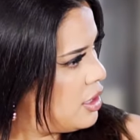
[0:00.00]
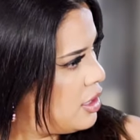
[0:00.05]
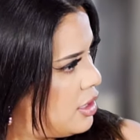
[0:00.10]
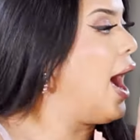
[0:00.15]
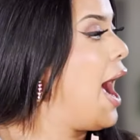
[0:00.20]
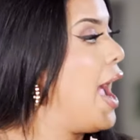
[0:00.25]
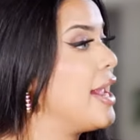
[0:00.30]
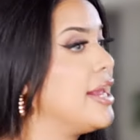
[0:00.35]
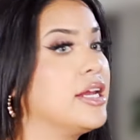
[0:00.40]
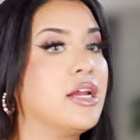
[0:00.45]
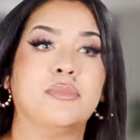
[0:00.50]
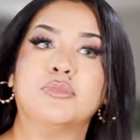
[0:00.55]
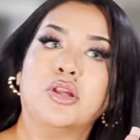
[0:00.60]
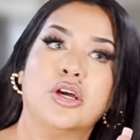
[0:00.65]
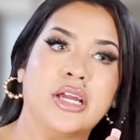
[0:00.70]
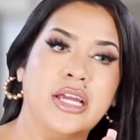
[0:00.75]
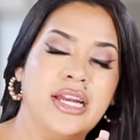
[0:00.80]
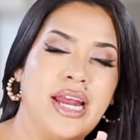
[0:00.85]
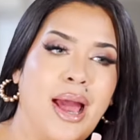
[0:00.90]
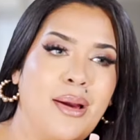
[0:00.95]
I end up
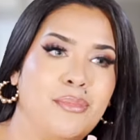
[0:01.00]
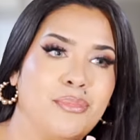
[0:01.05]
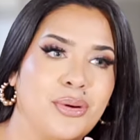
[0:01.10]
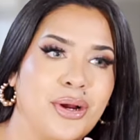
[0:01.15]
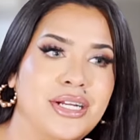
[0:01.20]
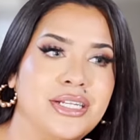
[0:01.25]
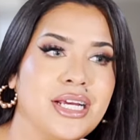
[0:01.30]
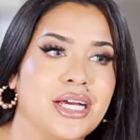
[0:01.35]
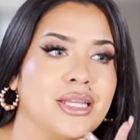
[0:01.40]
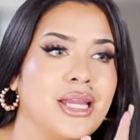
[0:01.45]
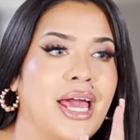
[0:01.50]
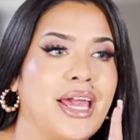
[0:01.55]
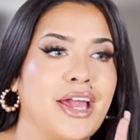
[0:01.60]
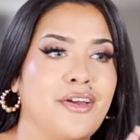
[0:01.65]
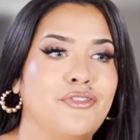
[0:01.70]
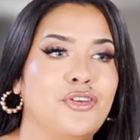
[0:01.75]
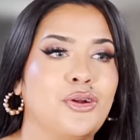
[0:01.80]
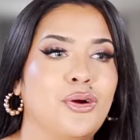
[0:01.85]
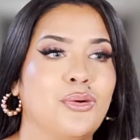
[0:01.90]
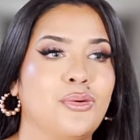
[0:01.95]
looking at Brenda like,
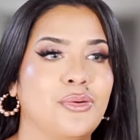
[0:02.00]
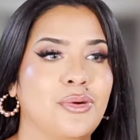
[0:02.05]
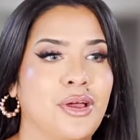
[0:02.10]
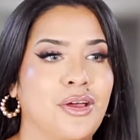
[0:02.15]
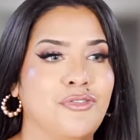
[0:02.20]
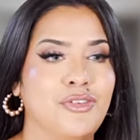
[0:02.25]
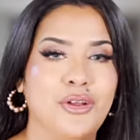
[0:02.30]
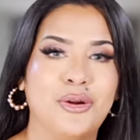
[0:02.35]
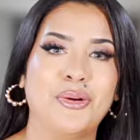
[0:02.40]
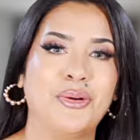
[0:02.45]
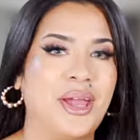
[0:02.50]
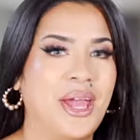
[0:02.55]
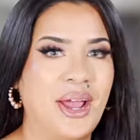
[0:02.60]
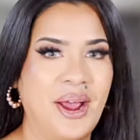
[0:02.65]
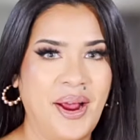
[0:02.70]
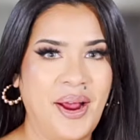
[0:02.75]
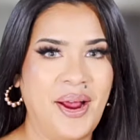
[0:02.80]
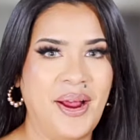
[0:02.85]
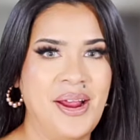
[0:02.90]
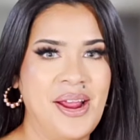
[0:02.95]
if you
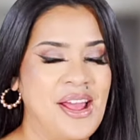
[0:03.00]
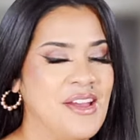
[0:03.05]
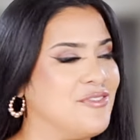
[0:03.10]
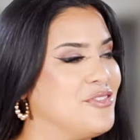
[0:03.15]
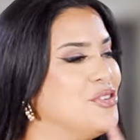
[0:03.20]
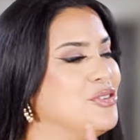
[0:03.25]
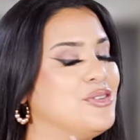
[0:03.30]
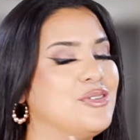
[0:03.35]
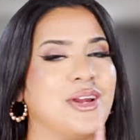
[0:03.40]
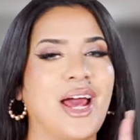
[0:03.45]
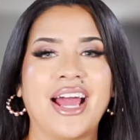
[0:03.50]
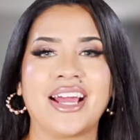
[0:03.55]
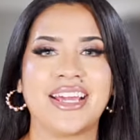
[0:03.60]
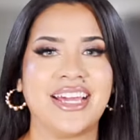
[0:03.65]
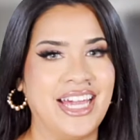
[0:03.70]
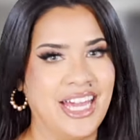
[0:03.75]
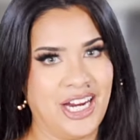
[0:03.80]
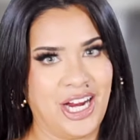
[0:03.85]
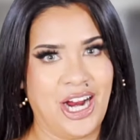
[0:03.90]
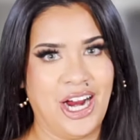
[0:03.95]
do not
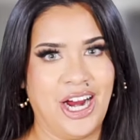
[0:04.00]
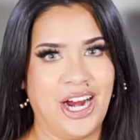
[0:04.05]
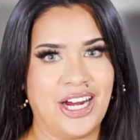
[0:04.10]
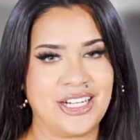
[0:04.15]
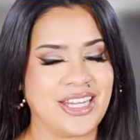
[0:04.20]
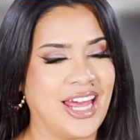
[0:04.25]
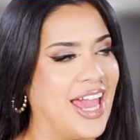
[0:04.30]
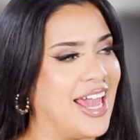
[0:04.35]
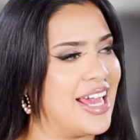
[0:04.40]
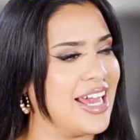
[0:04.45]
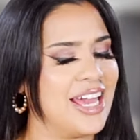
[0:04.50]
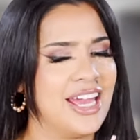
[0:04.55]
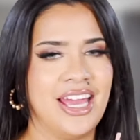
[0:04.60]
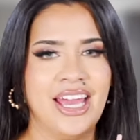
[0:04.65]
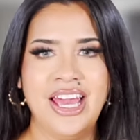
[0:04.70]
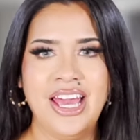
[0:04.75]
get her, like,